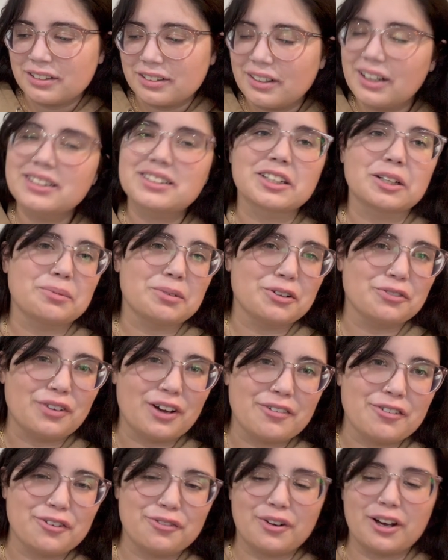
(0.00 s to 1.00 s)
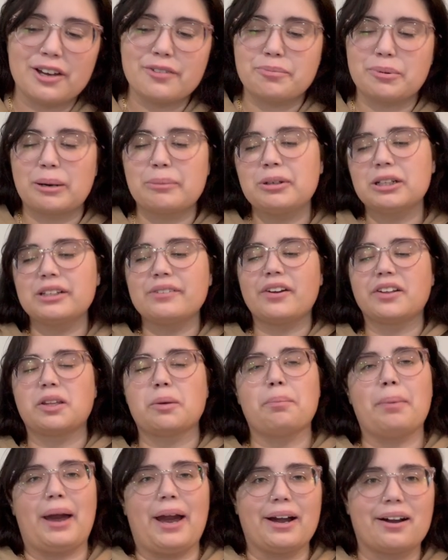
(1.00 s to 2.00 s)
it's gonna be in 5 out of 5, but I'm gonna leave it at the
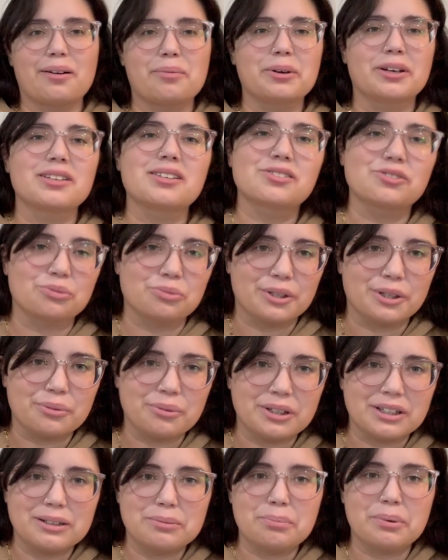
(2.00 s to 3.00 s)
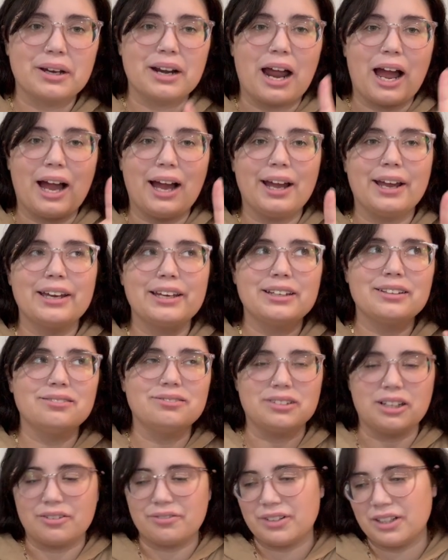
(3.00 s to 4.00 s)
back because it's a reread, but I
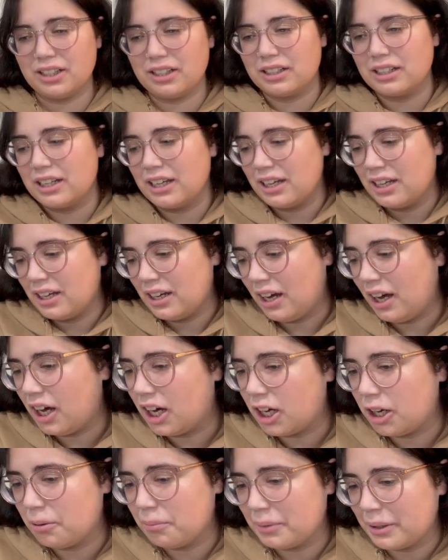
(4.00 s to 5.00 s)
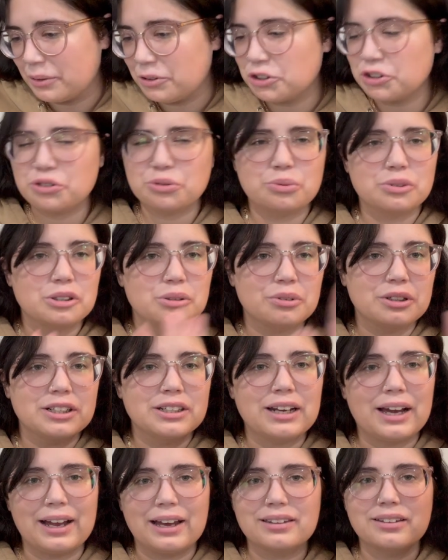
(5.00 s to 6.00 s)
love it. It was just a
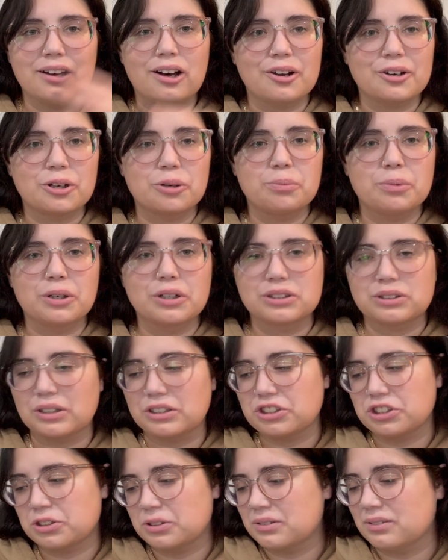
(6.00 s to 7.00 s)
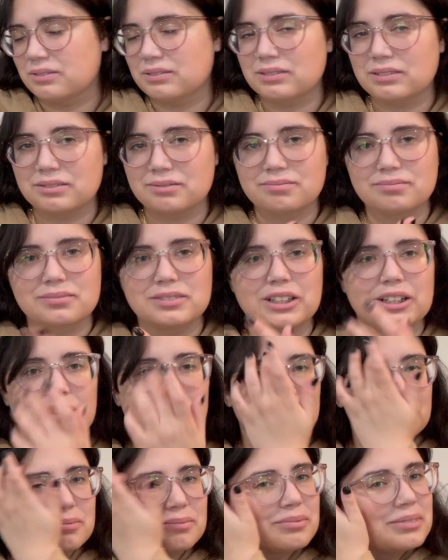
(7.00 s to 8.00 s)
reread. I had the audiobook, so I just, you
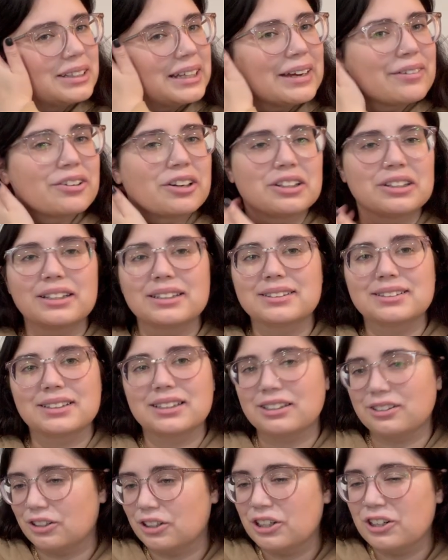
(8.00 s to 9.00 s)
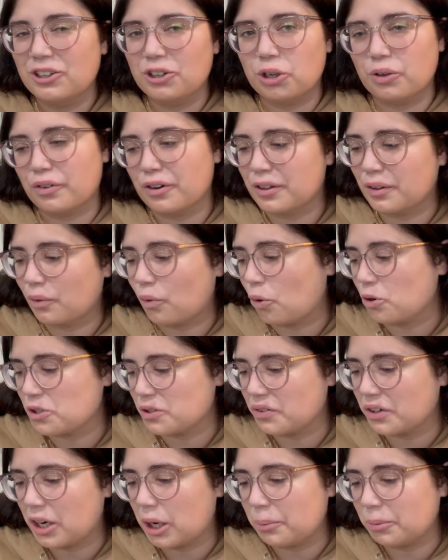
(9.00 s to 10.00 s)
know, gave it a listen over the course
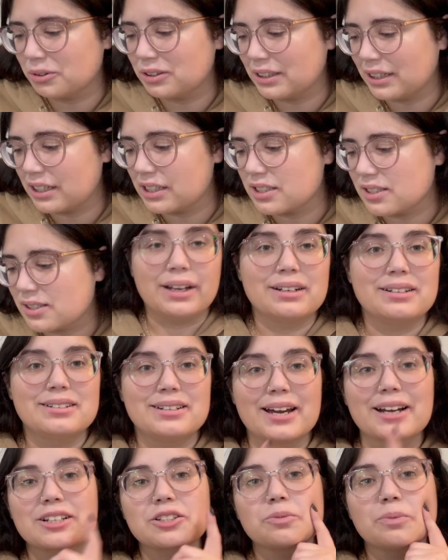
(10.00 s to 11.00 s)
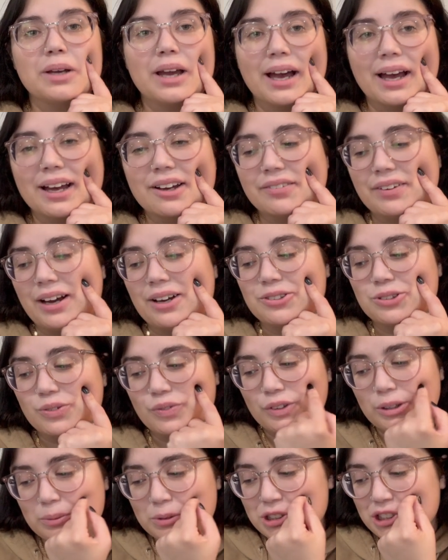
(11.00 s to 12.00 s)
of a couple days. Next we have House of
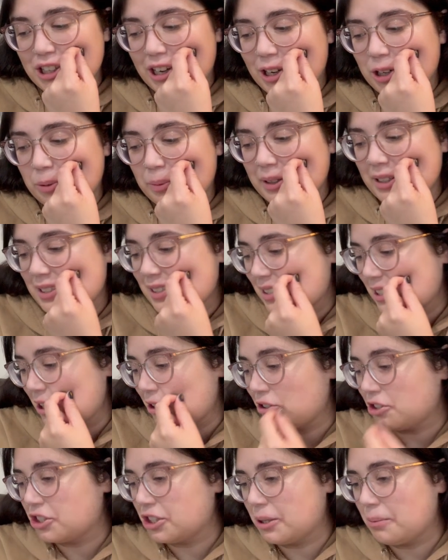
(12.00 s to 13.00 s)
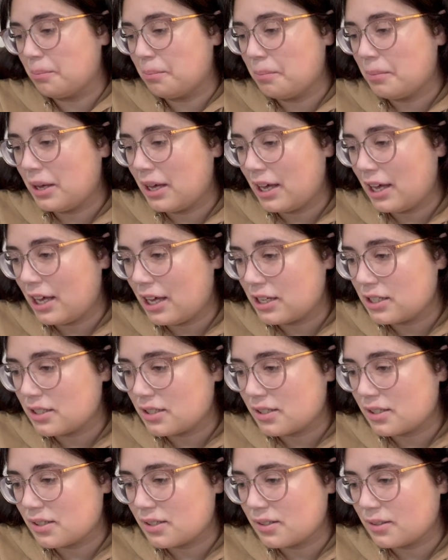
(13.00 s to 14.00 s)
Flame and Shadow by Sarah J.
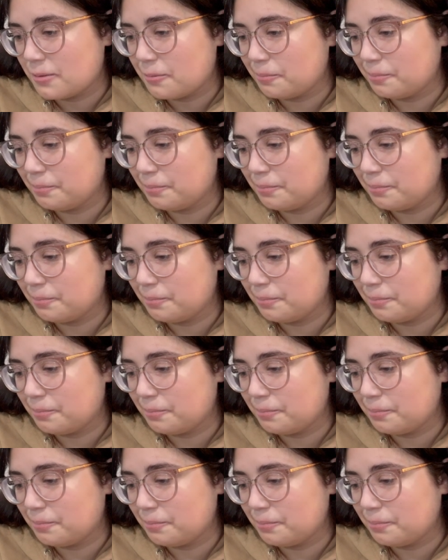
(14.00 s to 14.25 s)
Maas.